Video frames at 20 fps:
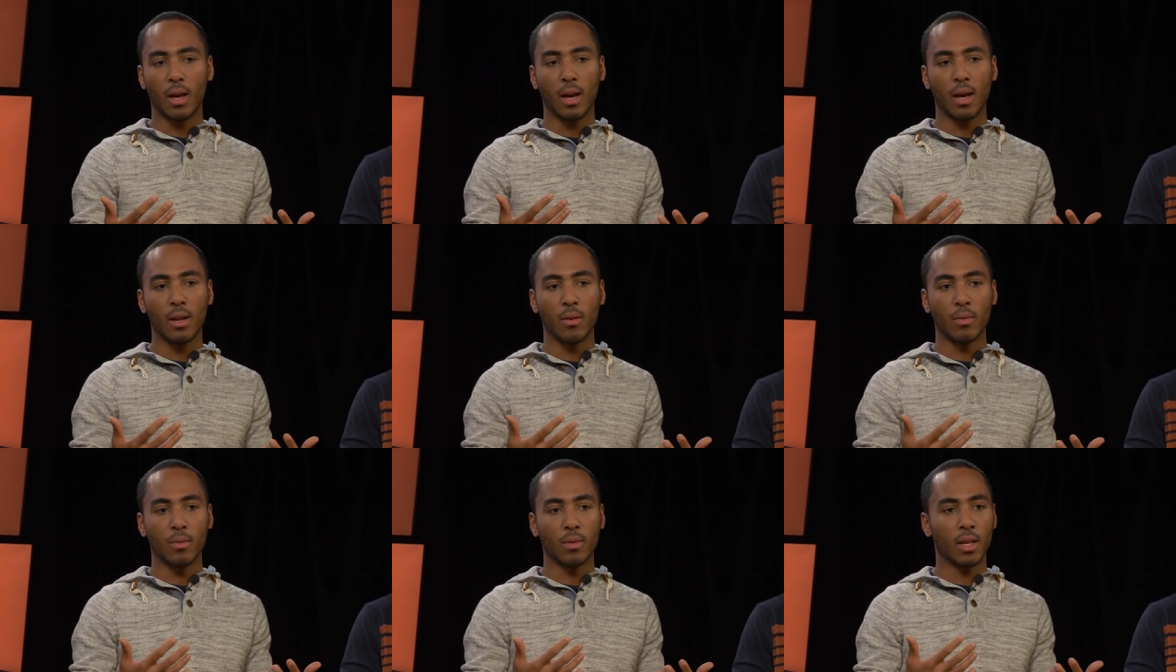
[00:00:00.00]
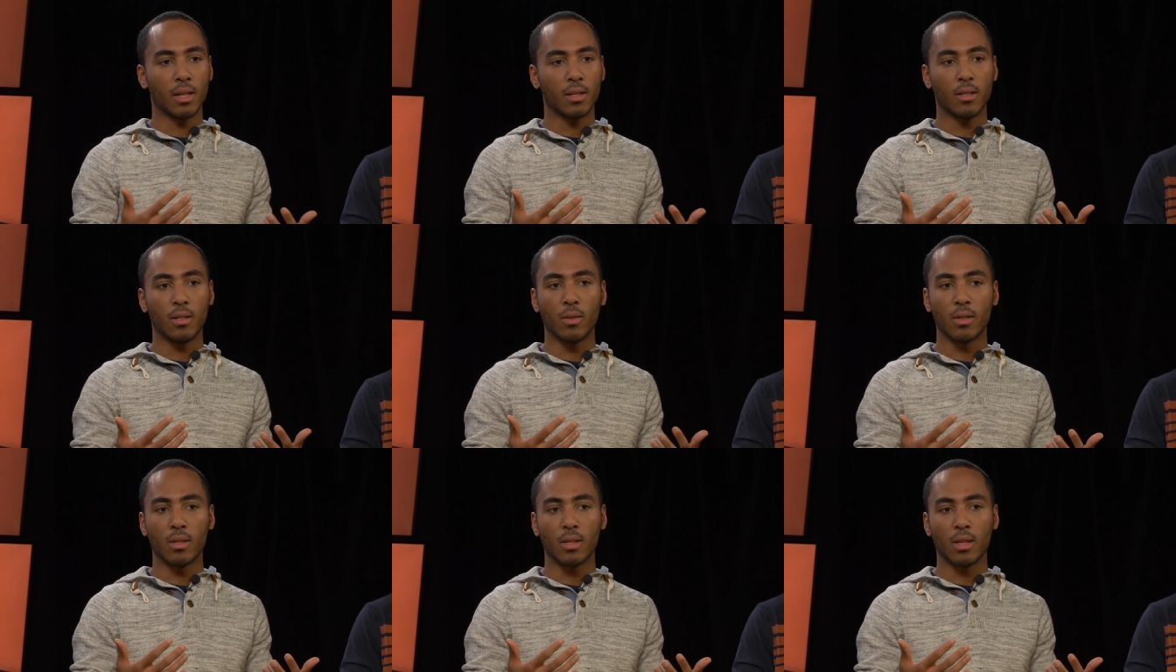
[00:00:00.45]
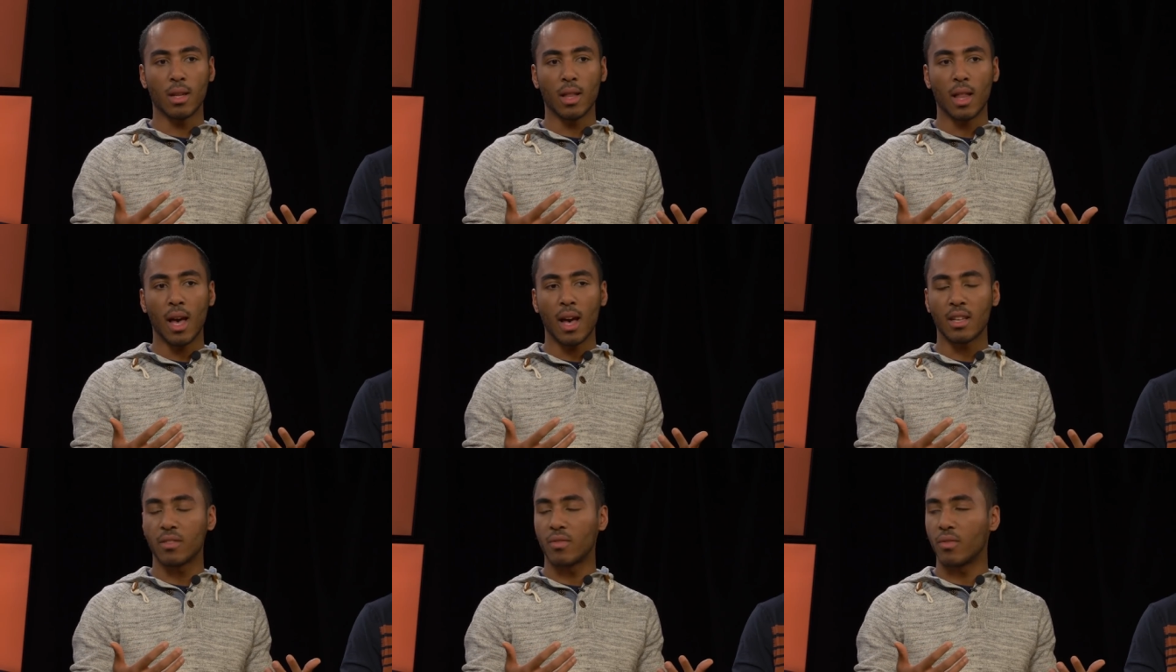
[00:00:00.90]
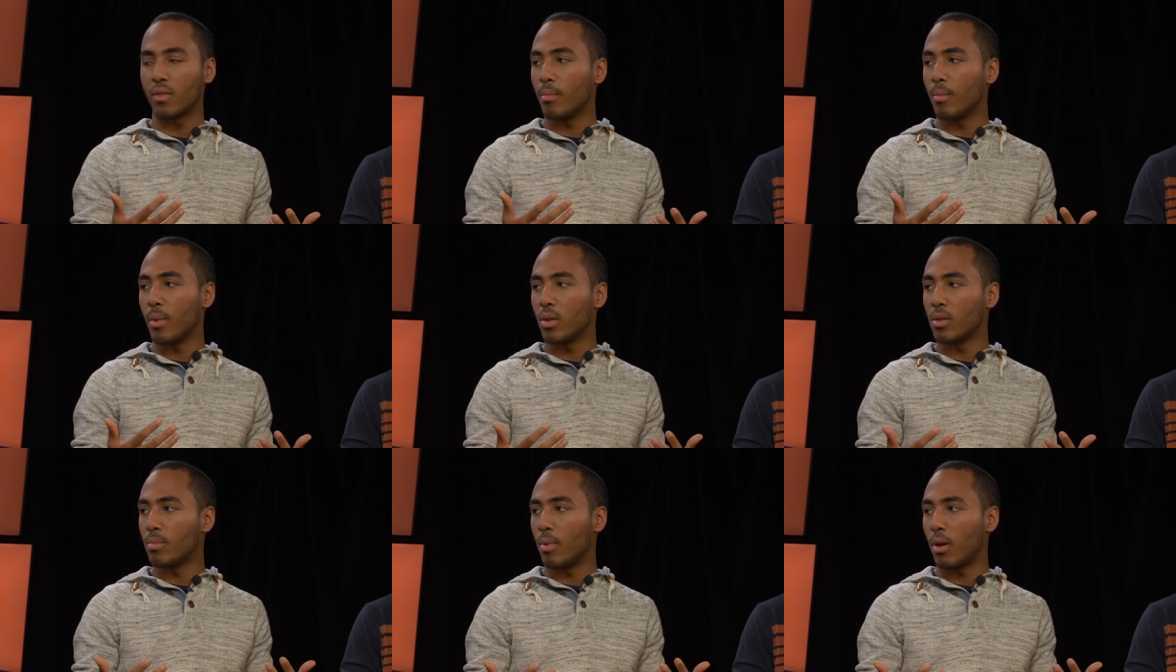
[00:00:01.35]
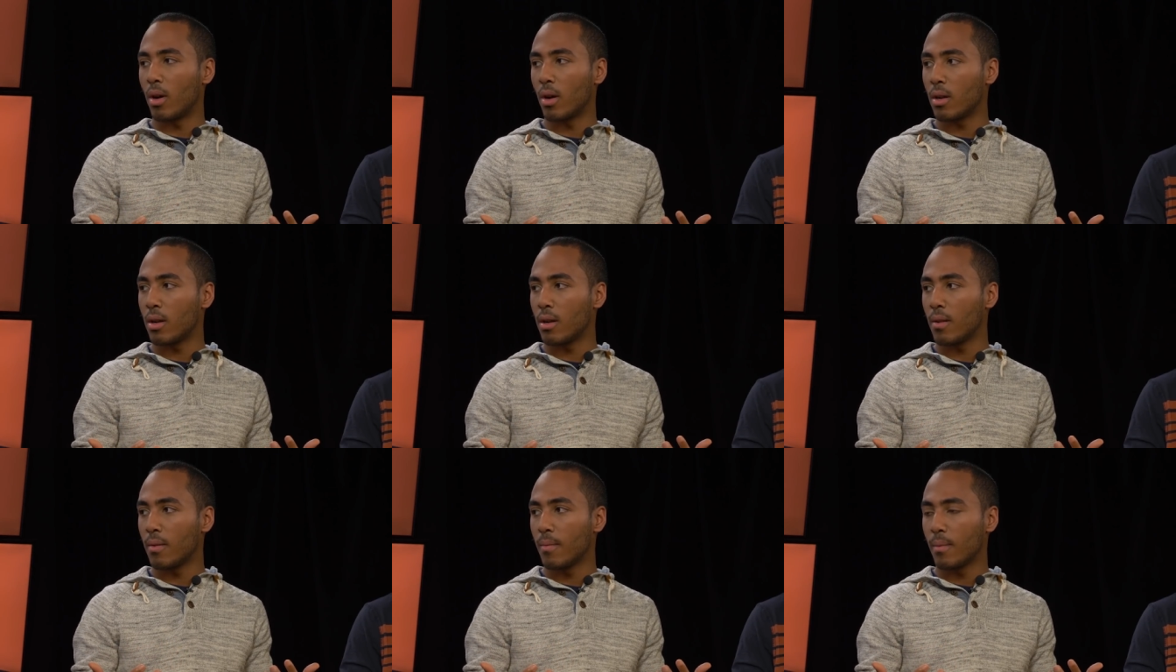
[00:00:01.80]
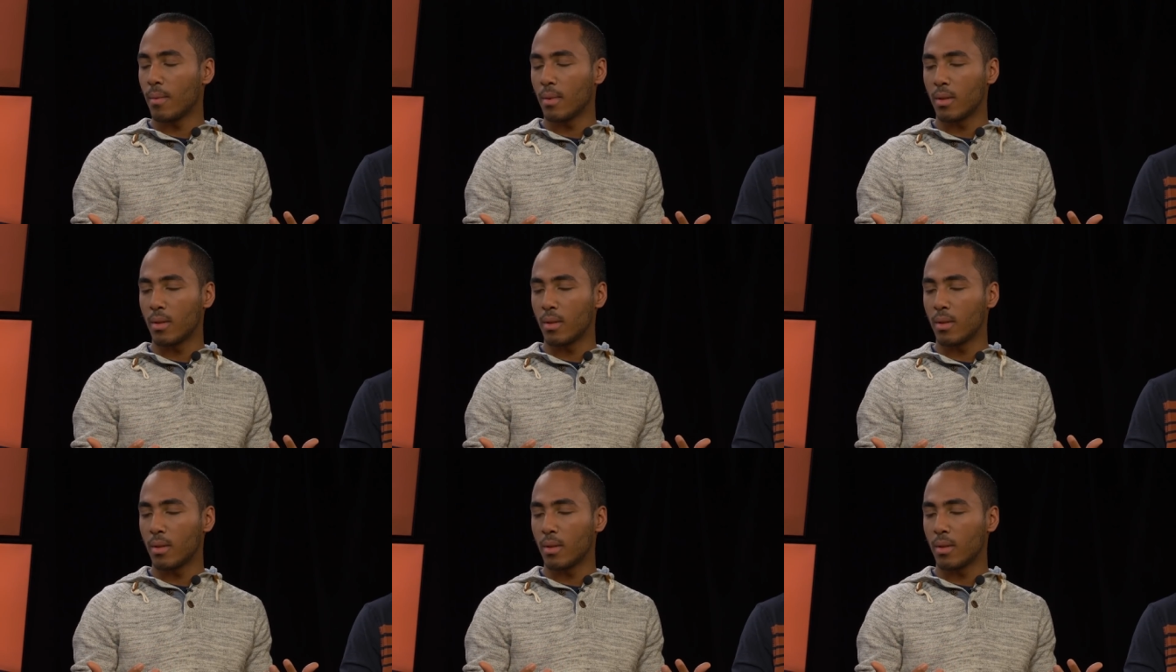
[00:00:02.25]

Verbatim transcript: I don't get to do this in class for the most part.